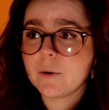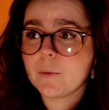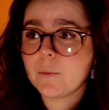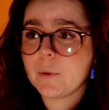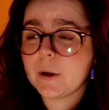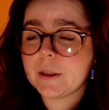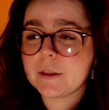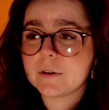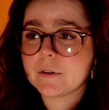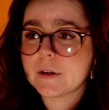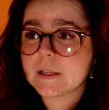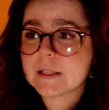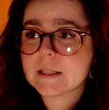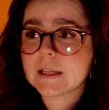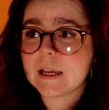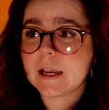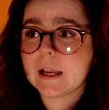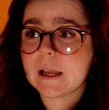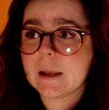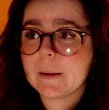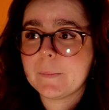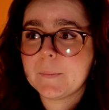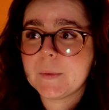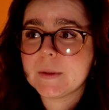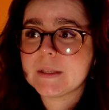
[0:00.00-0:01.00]
whether it's
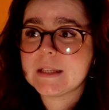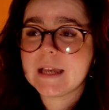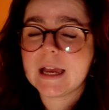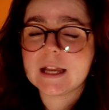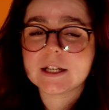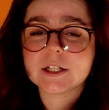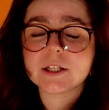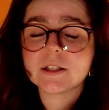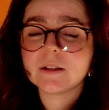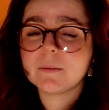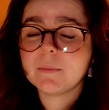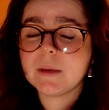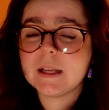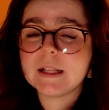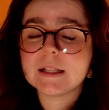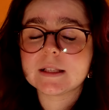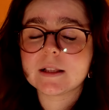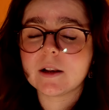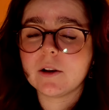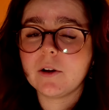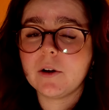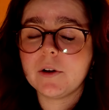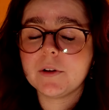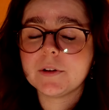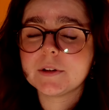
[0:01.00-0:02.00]
like a possession that means
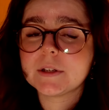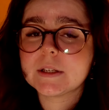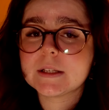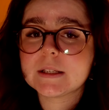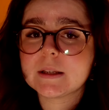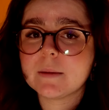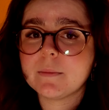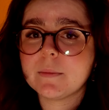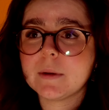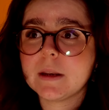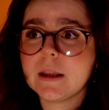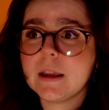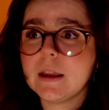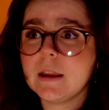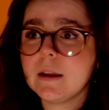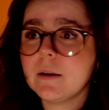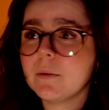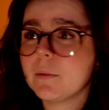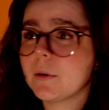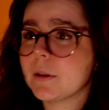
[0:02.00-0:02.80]
a lot to somebody,